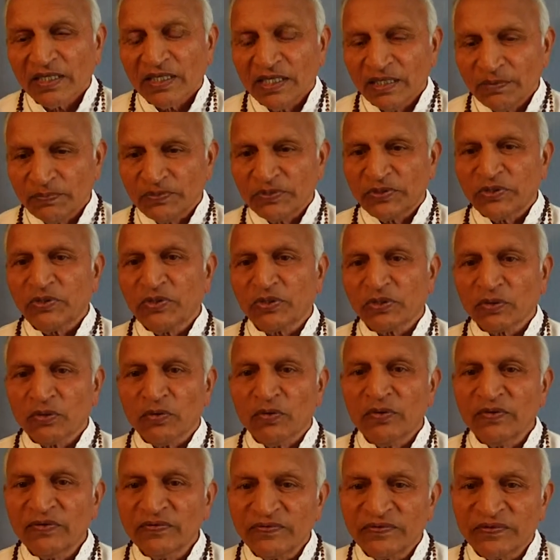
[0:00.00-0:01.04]
Yes. If your
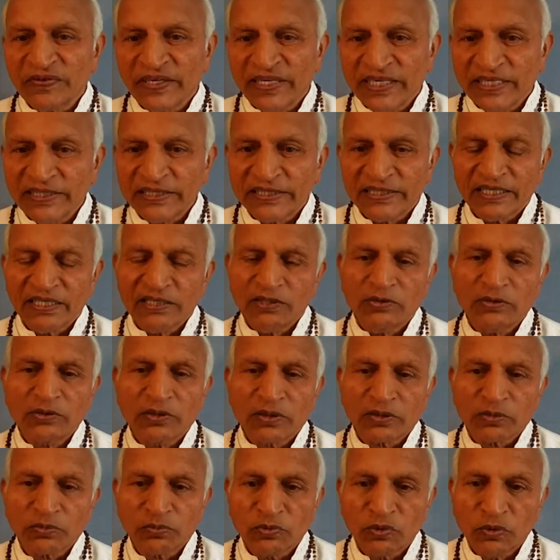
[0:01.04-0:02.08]
own faith and
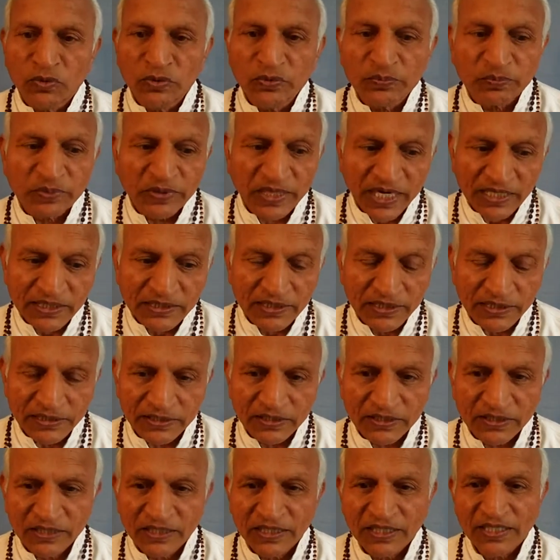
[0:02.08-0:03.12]
your own
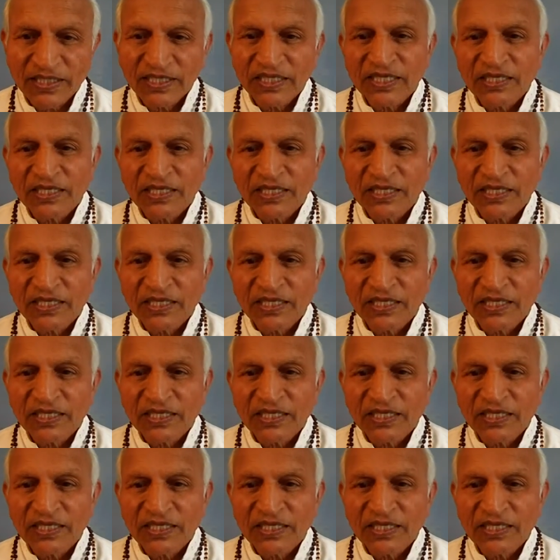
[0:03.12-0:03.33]
practice